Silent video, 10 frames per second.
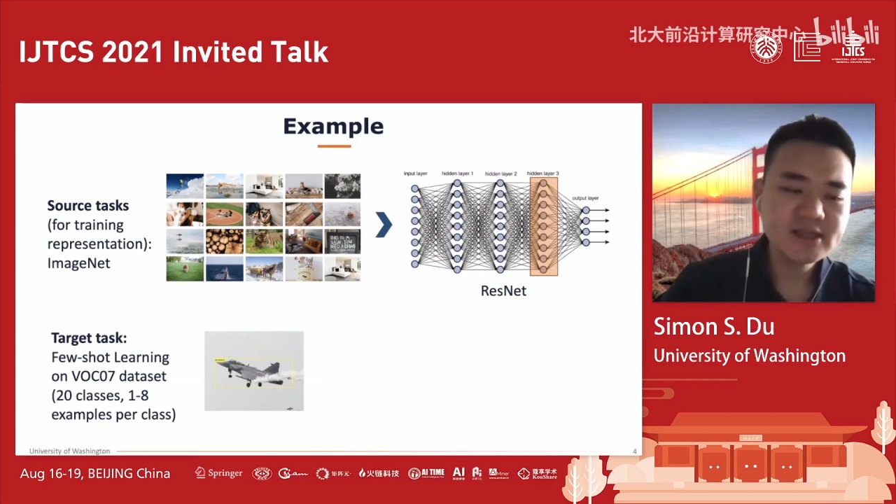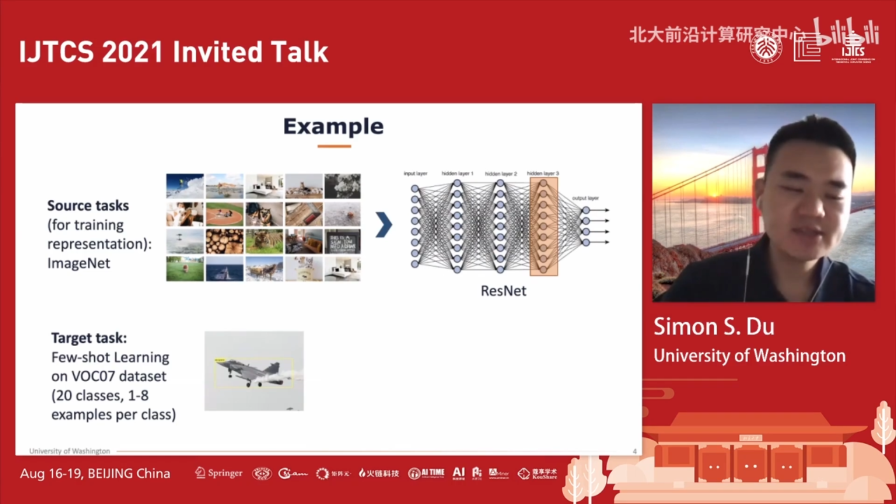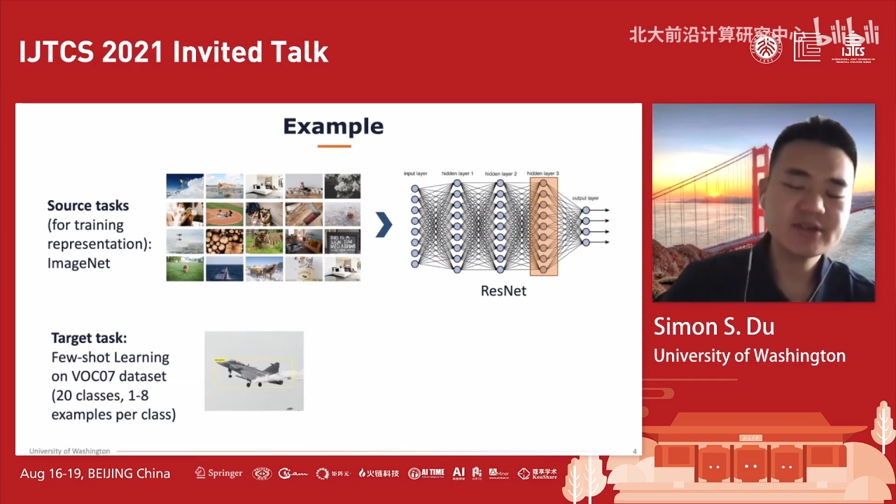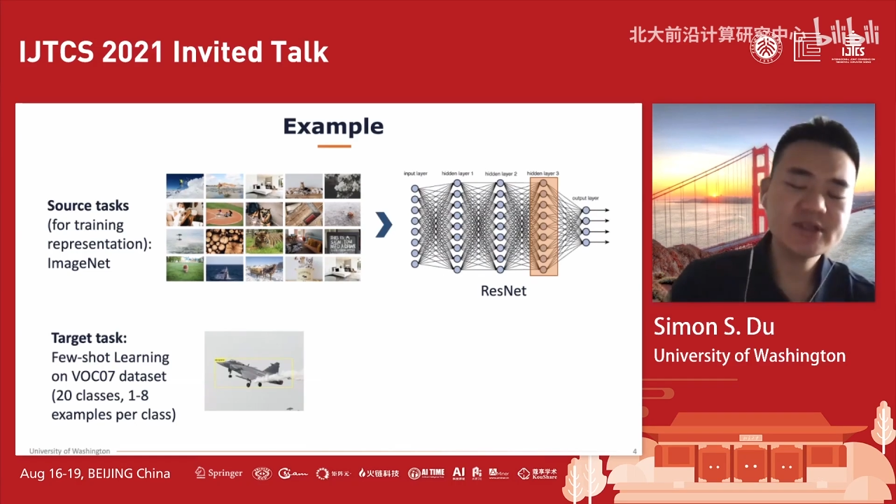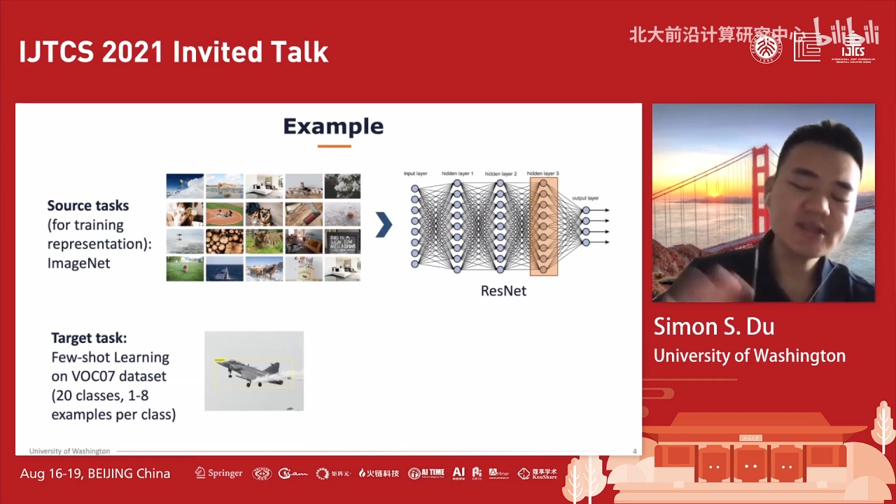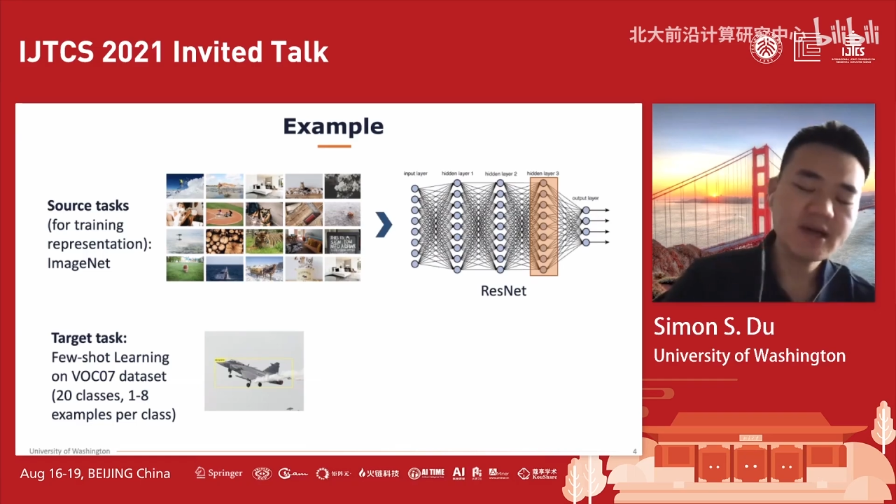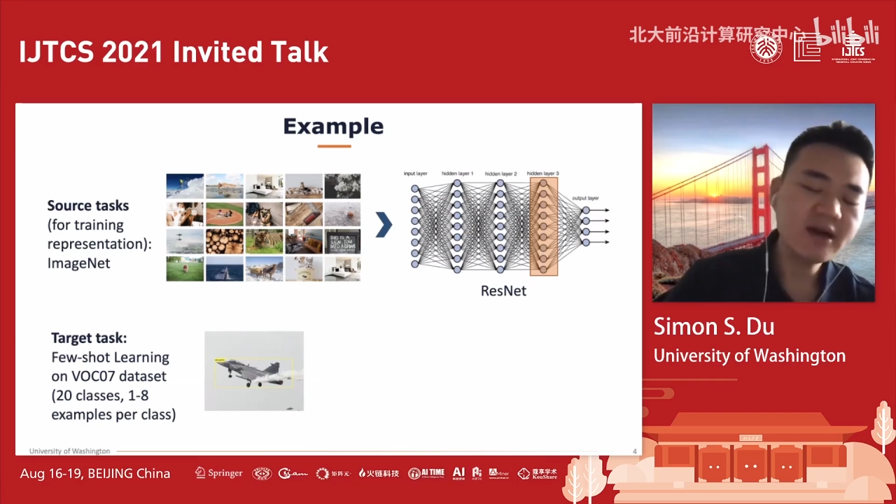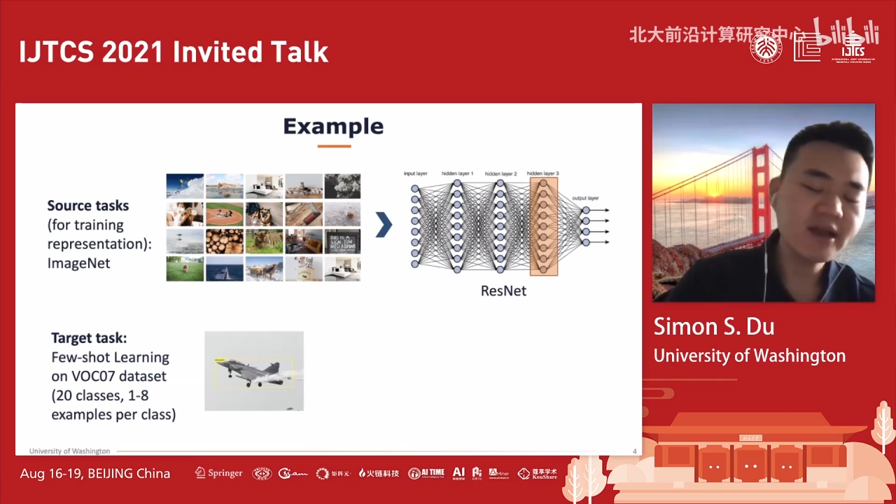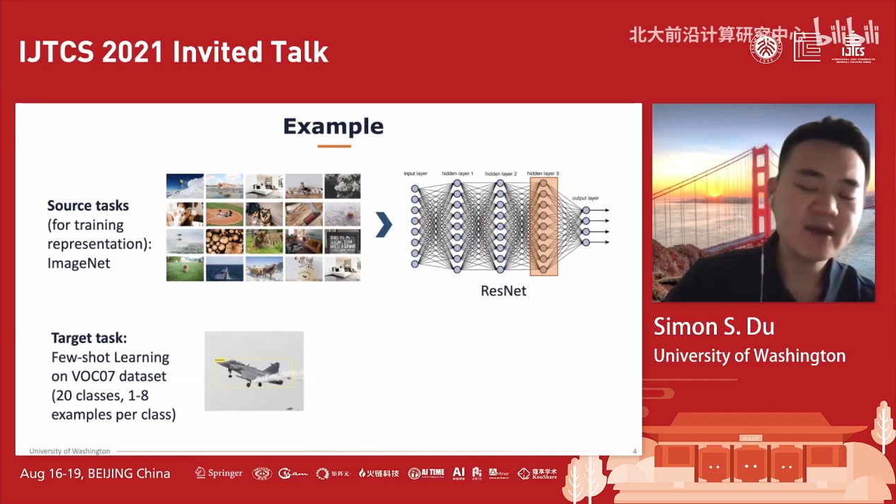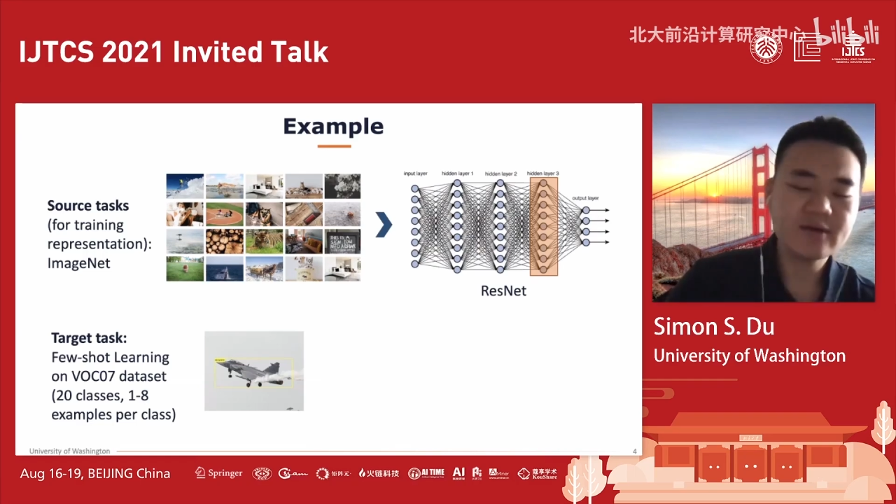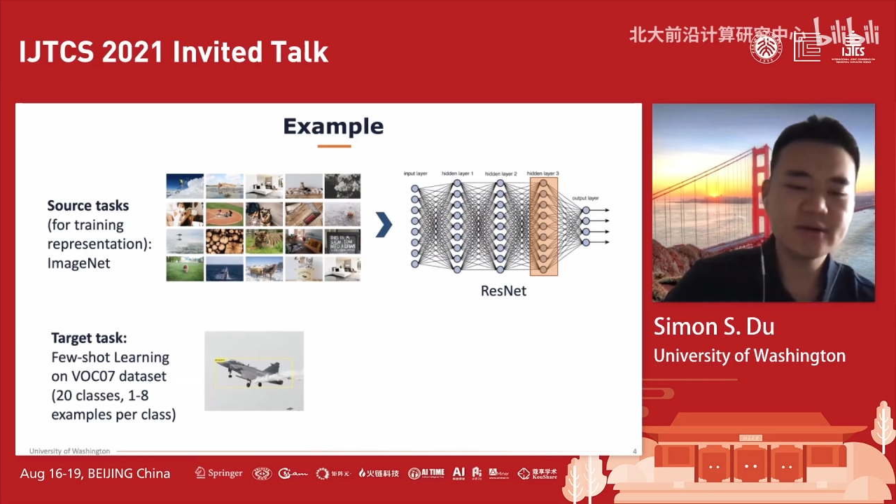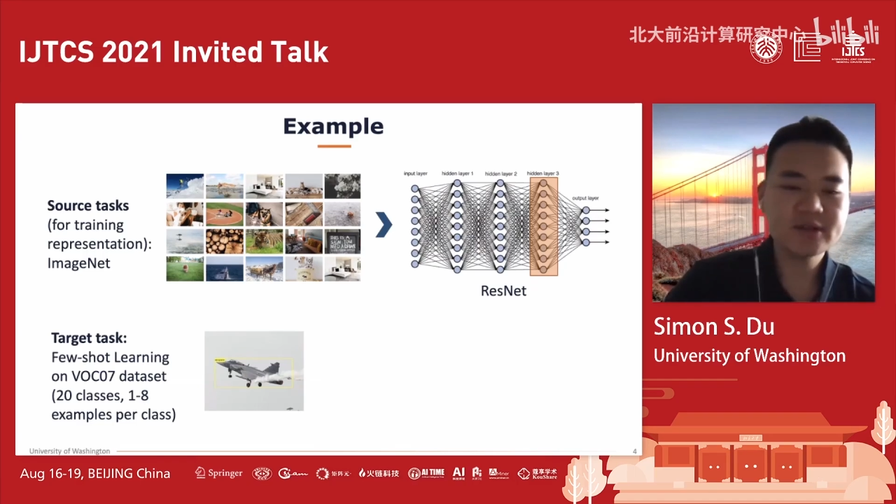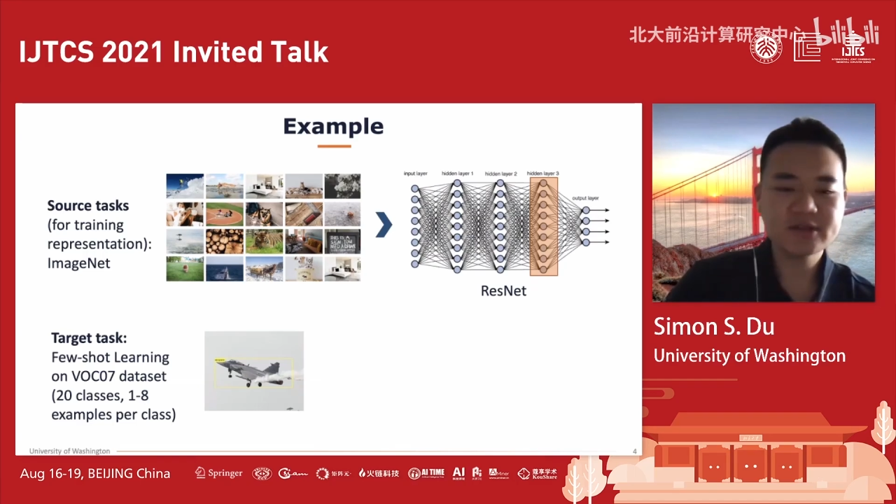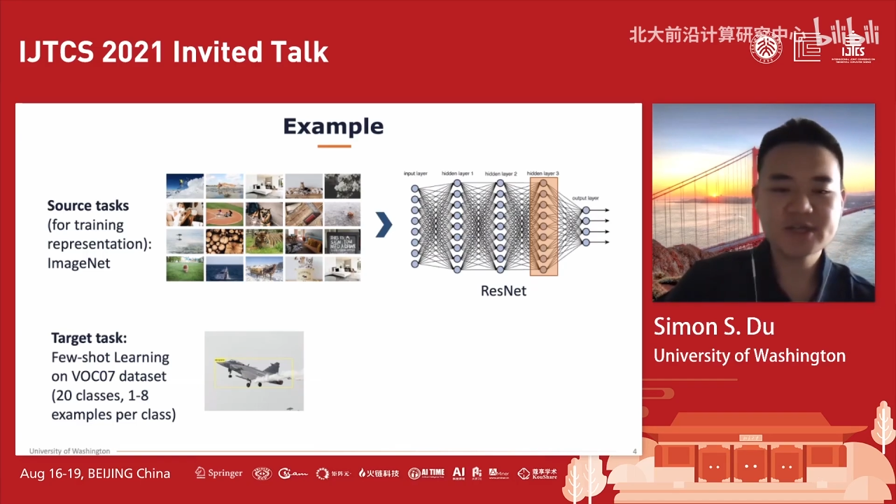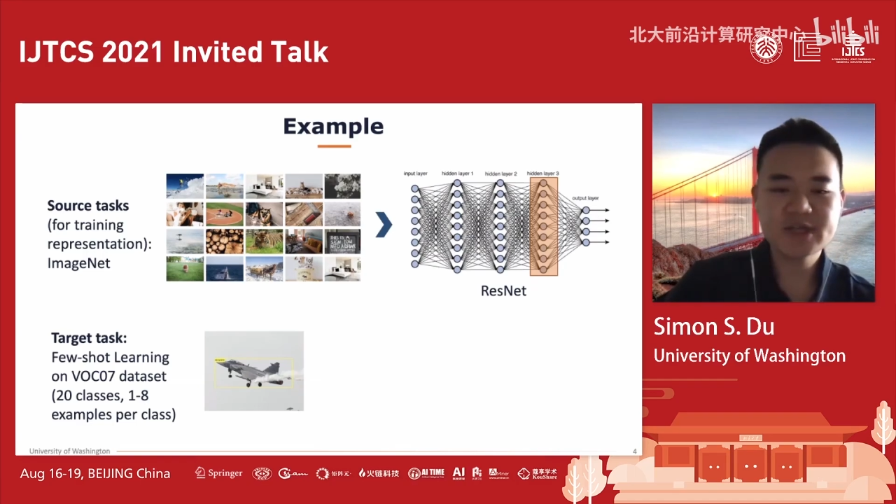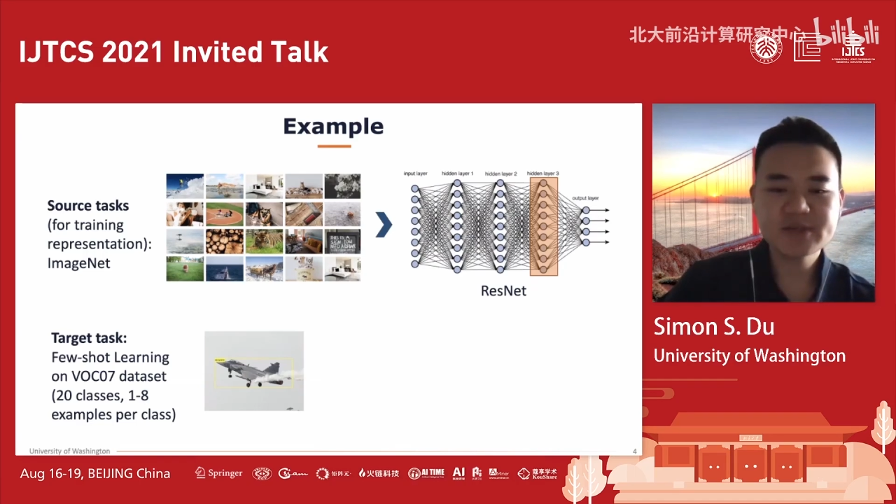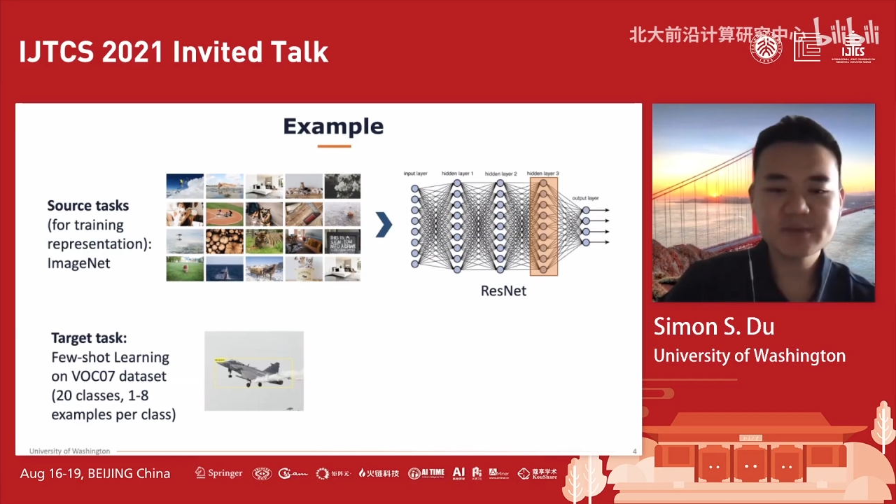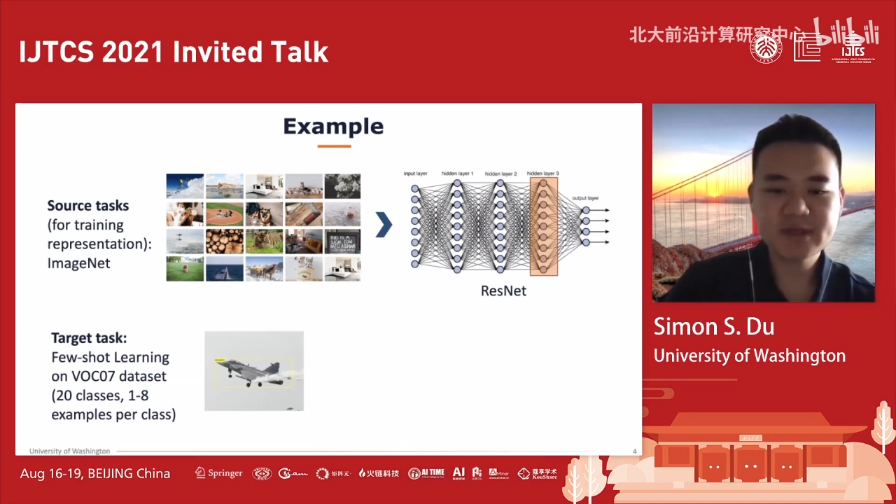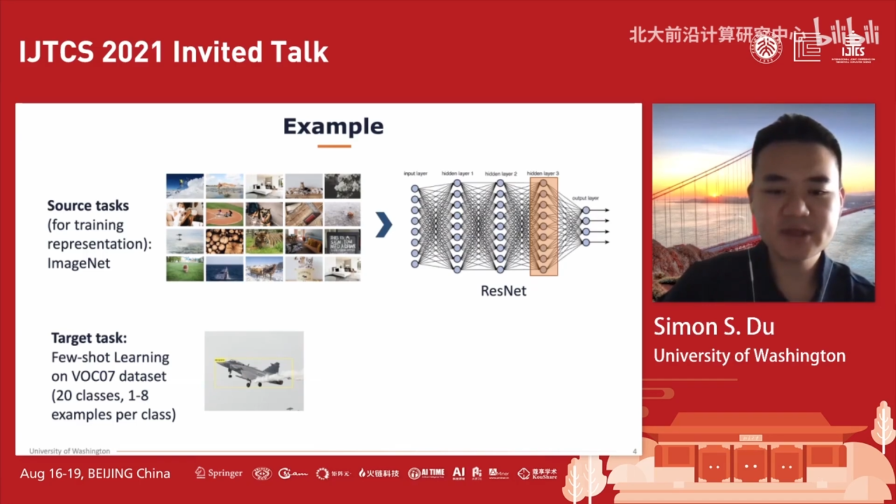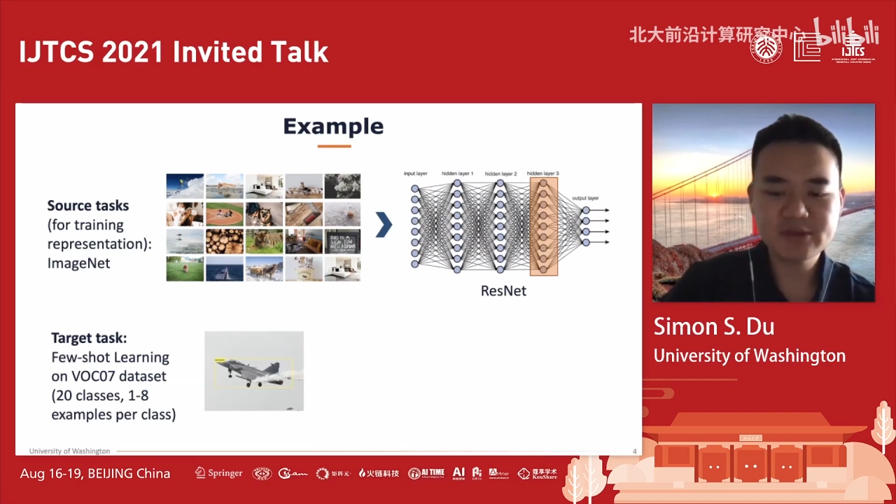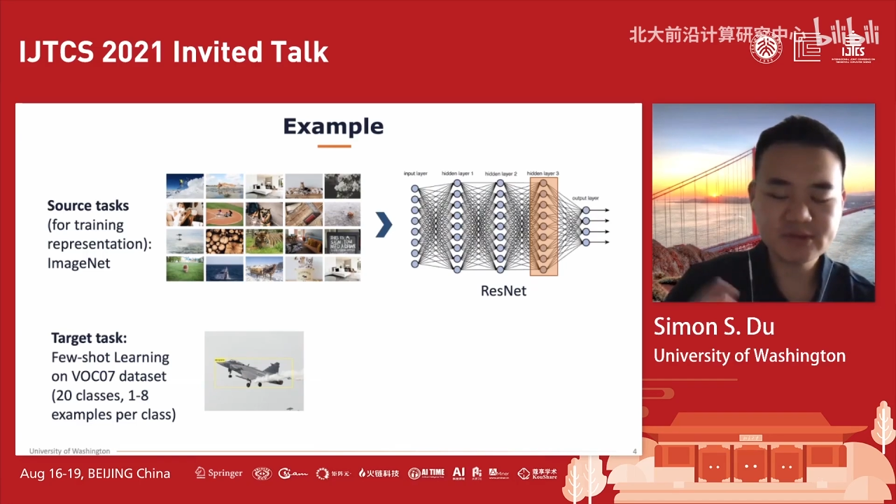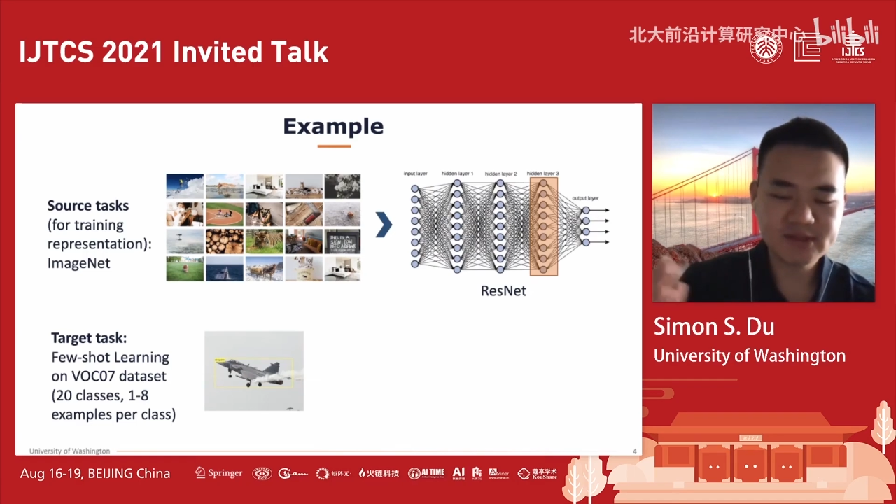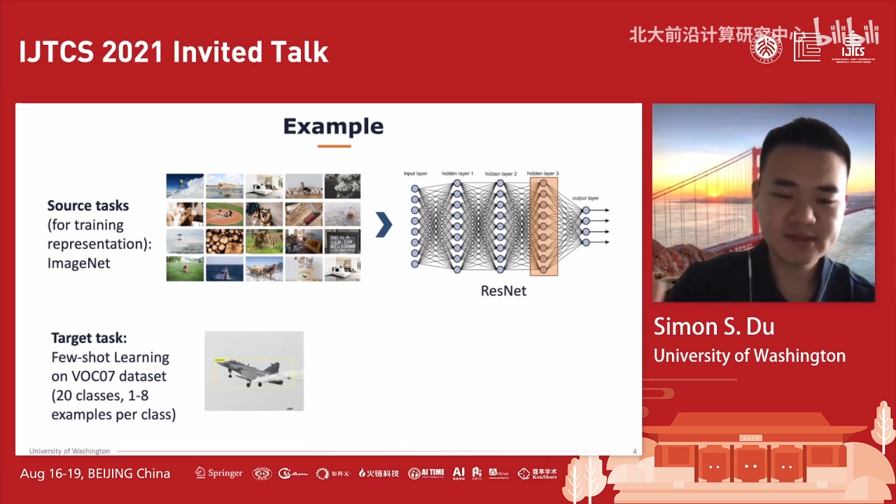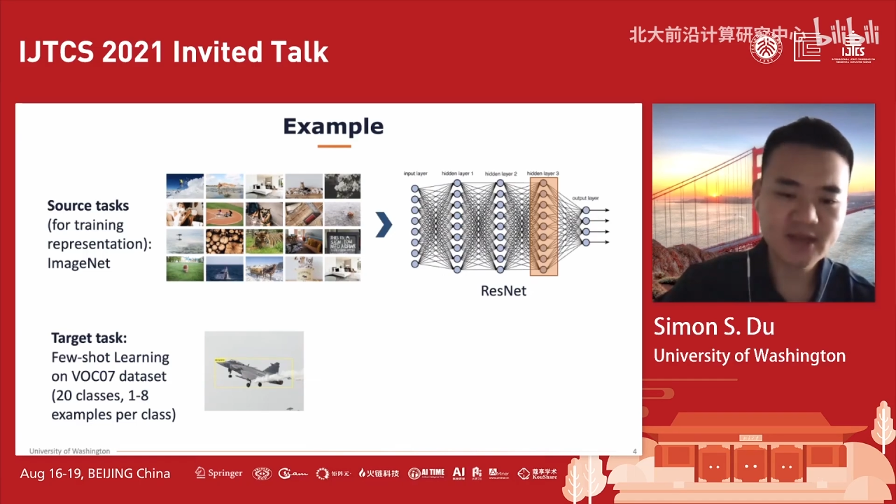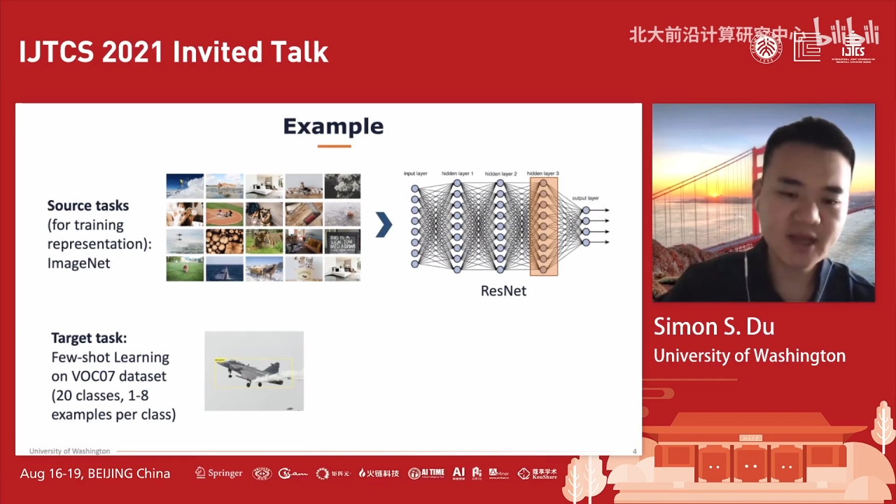So in this talk, I will interchangeably use